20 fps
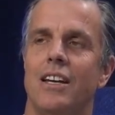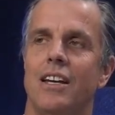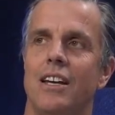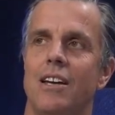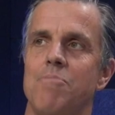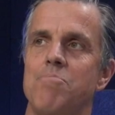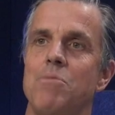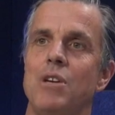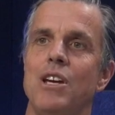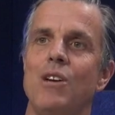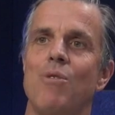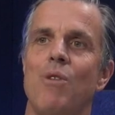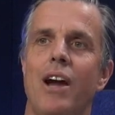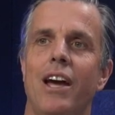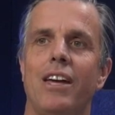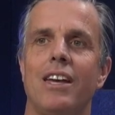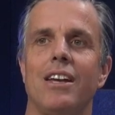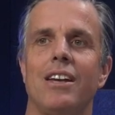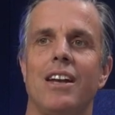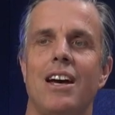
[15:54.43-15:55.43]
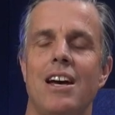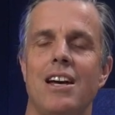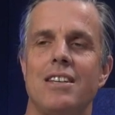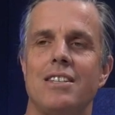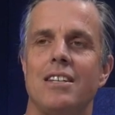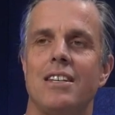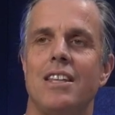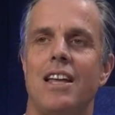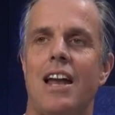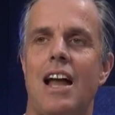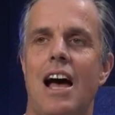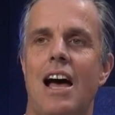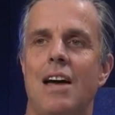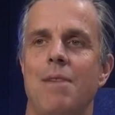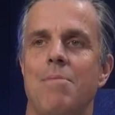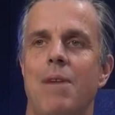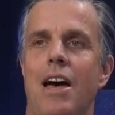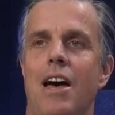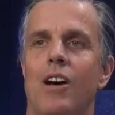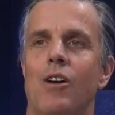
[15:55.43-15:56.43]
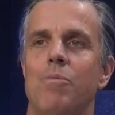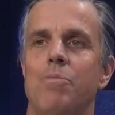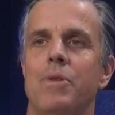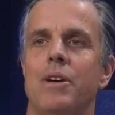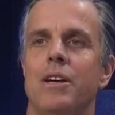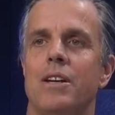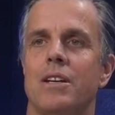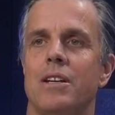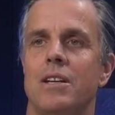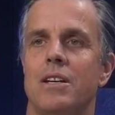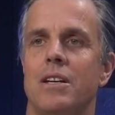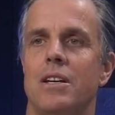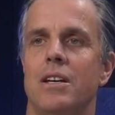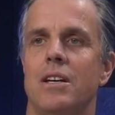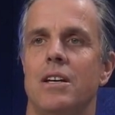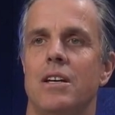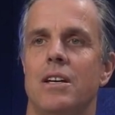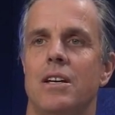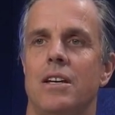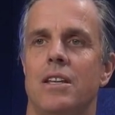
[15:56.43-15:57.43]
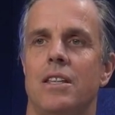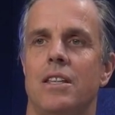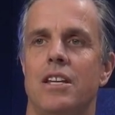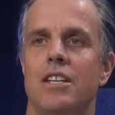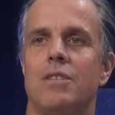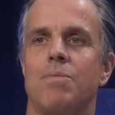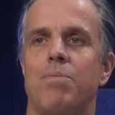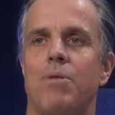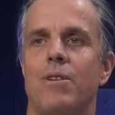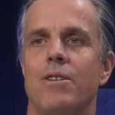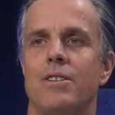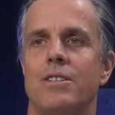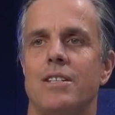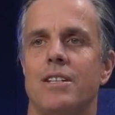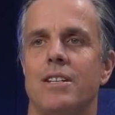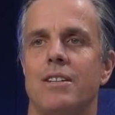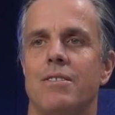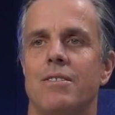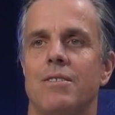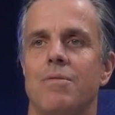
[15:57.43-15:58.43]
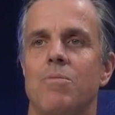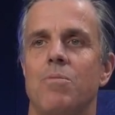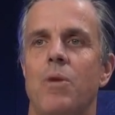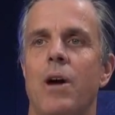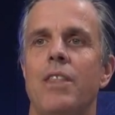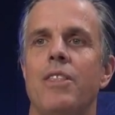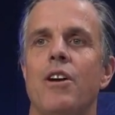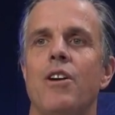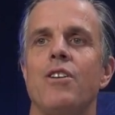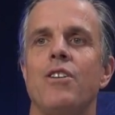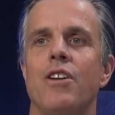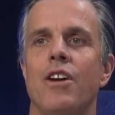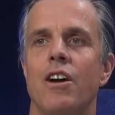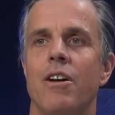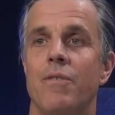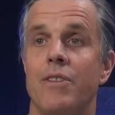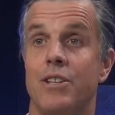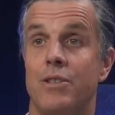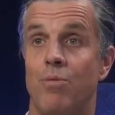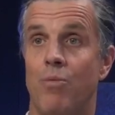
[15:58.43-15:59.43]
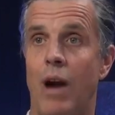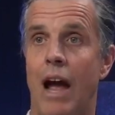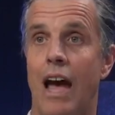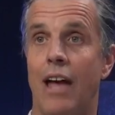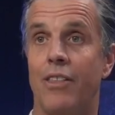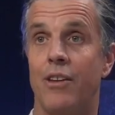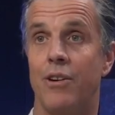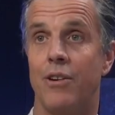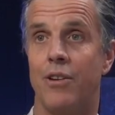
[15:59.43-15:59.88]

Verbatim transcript: me recognizing that I'm helping this person yeah. when they're nervous rather